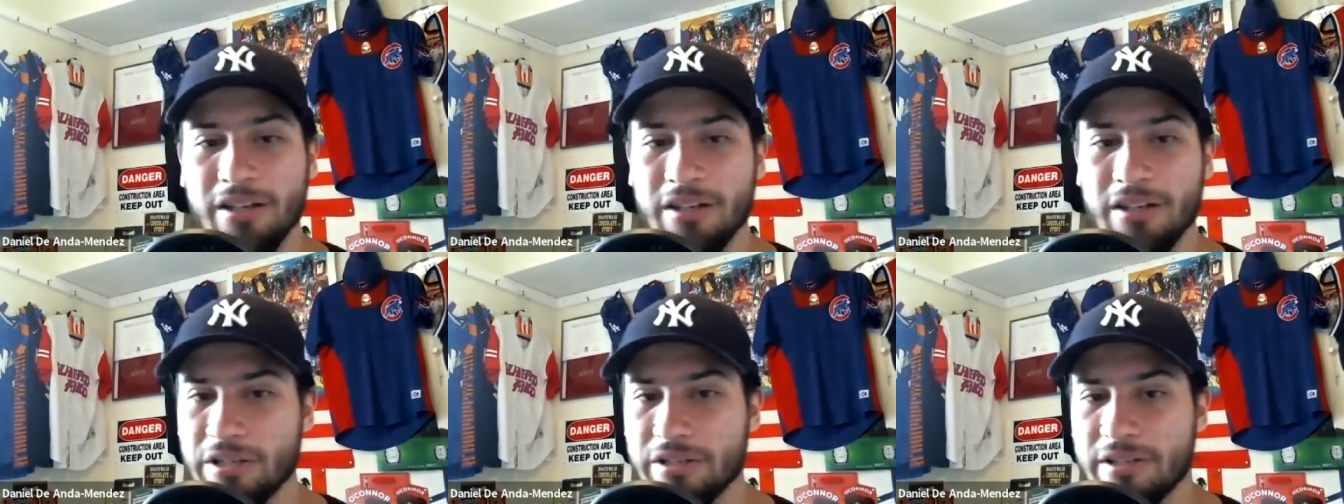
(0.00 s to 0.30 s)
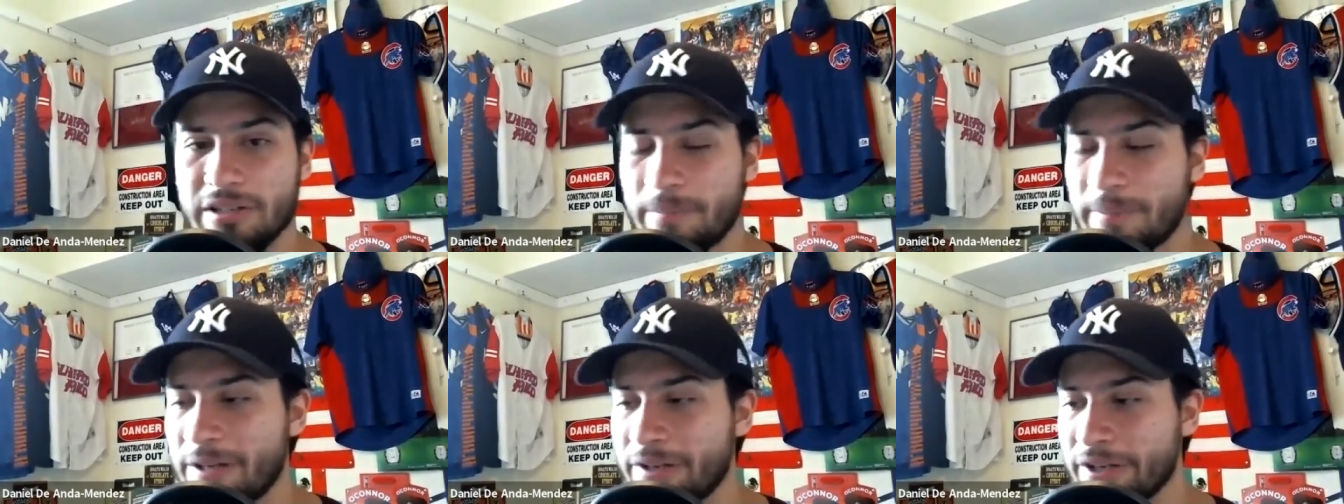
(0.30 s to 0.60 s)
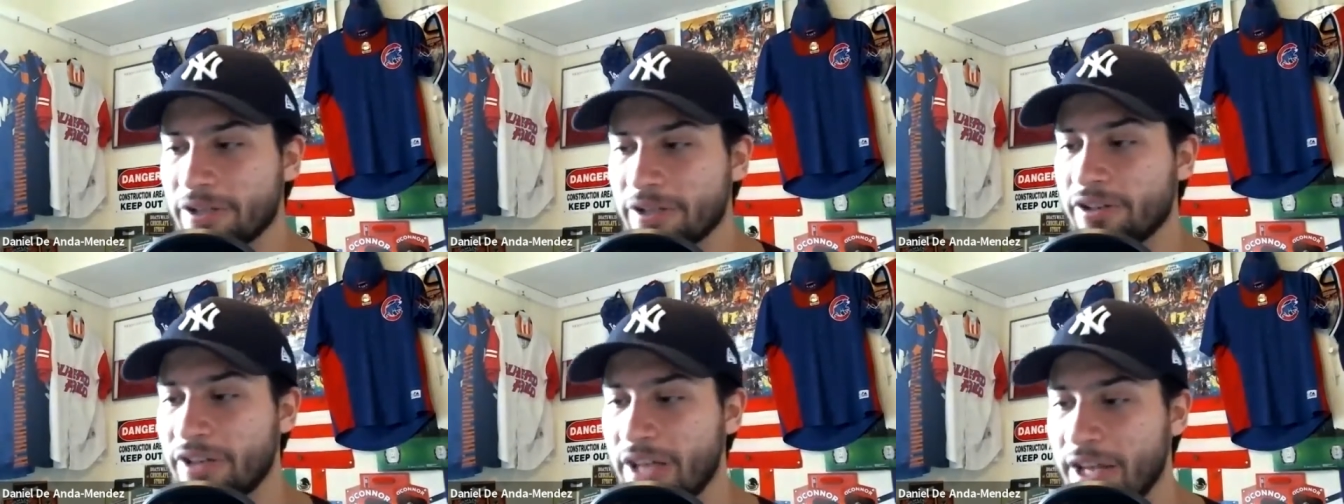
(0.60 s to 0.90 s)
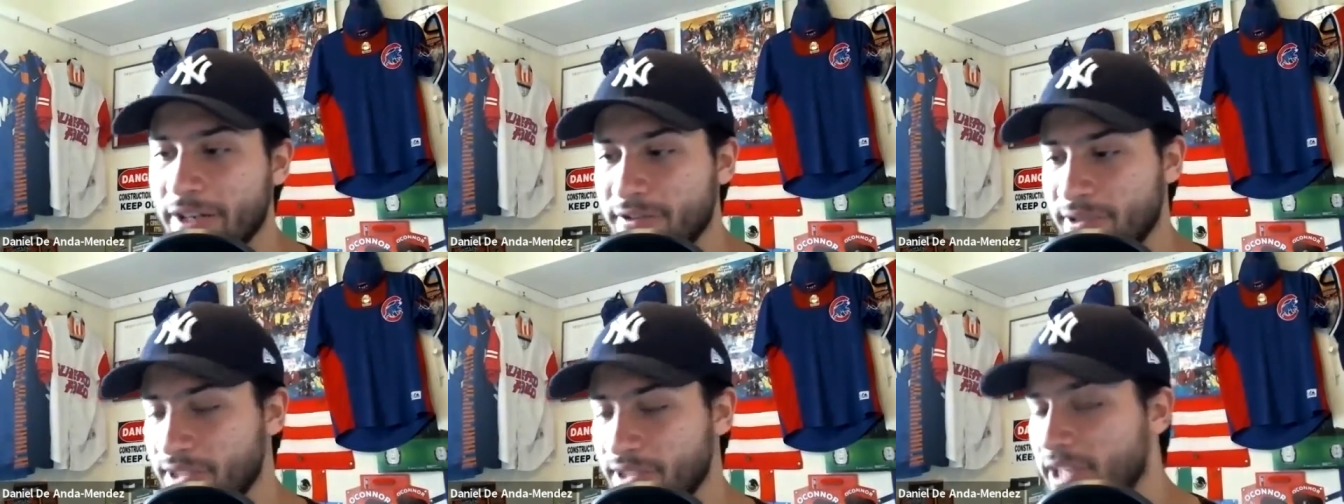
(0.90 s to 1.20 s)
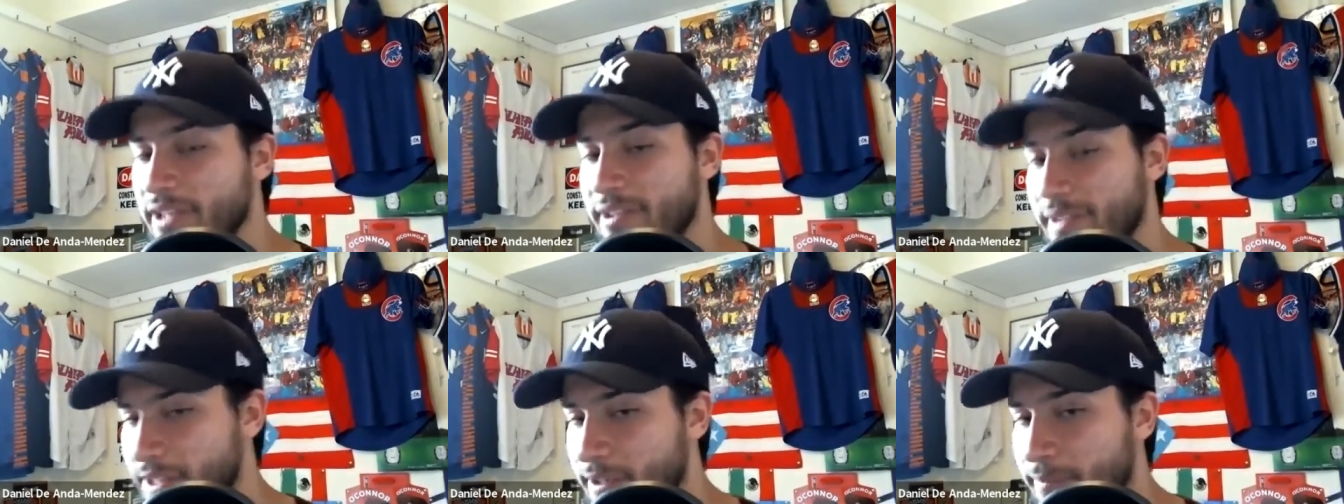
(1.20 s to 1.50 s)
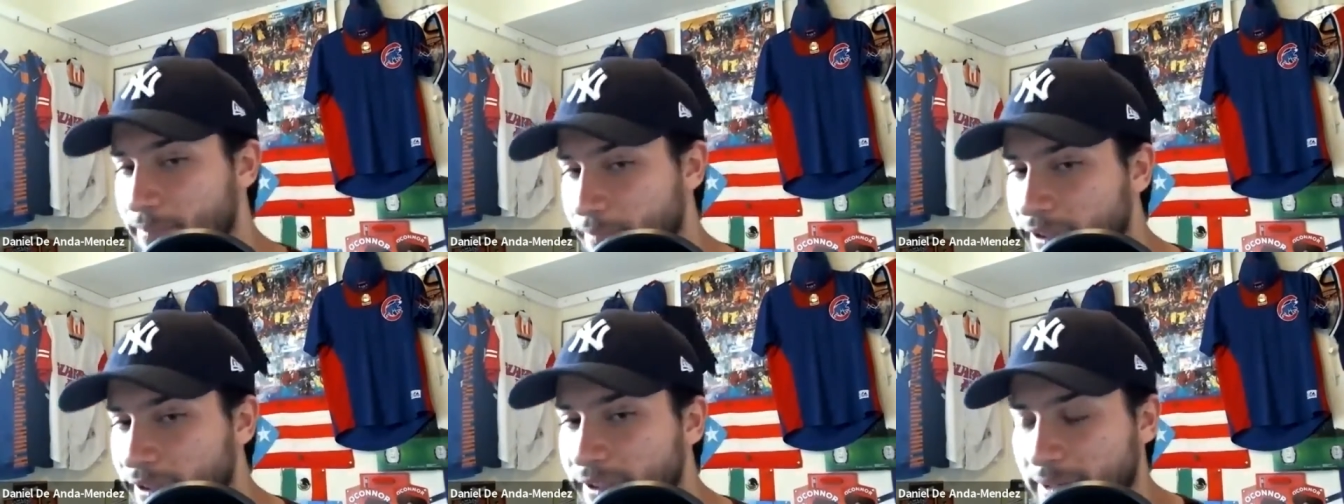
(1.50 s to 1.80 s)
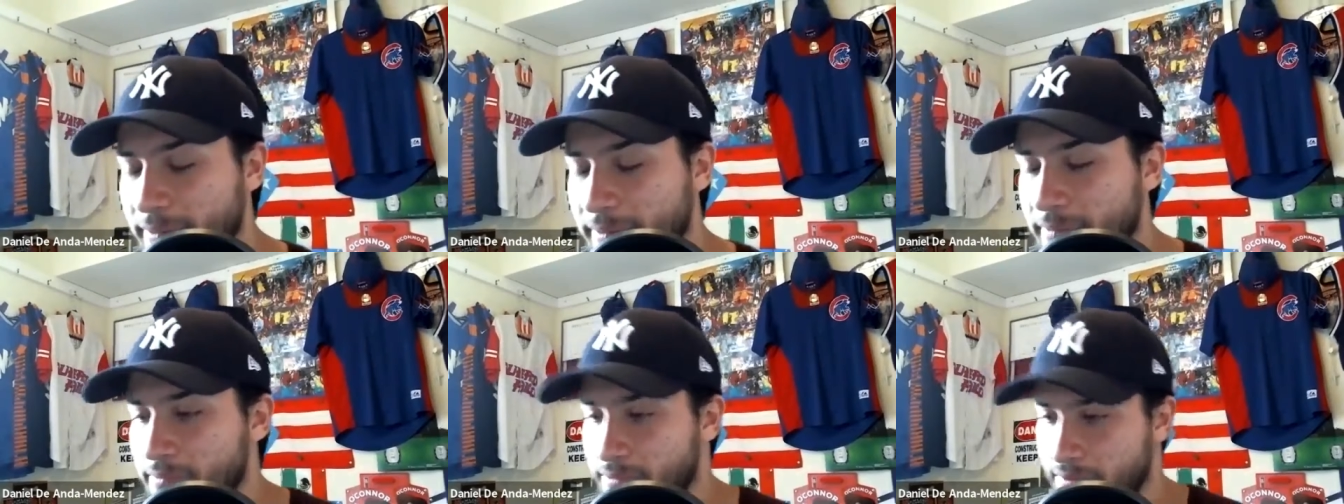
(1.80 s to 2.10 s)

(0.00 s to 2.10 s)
You're depending on Andrew Heaney and Dylan Buntley